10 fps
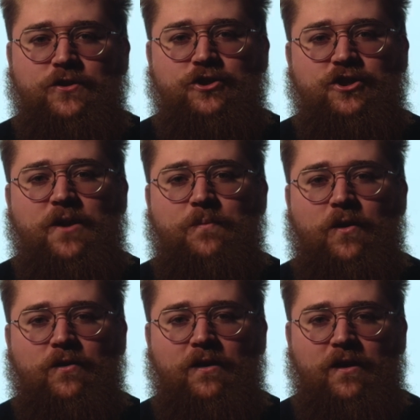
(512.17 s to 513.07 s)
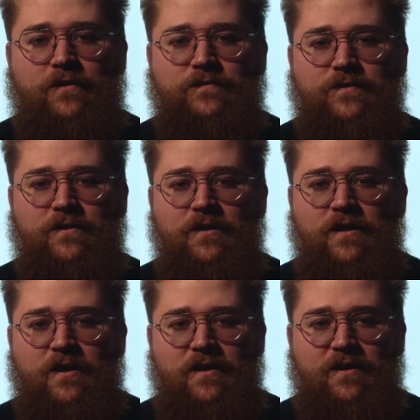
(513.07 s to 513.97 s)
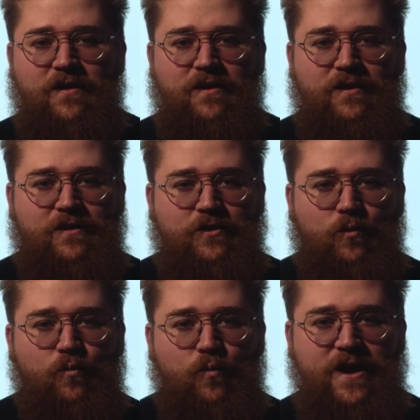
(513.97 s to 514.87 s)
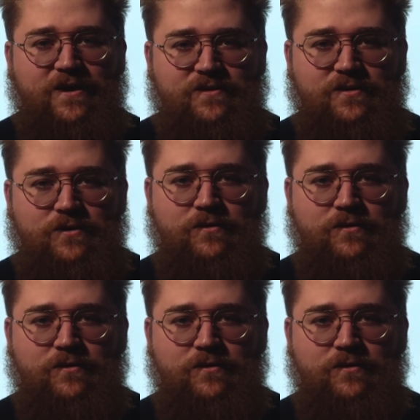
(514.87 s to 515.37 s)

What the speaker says: to shape our lives and the weight,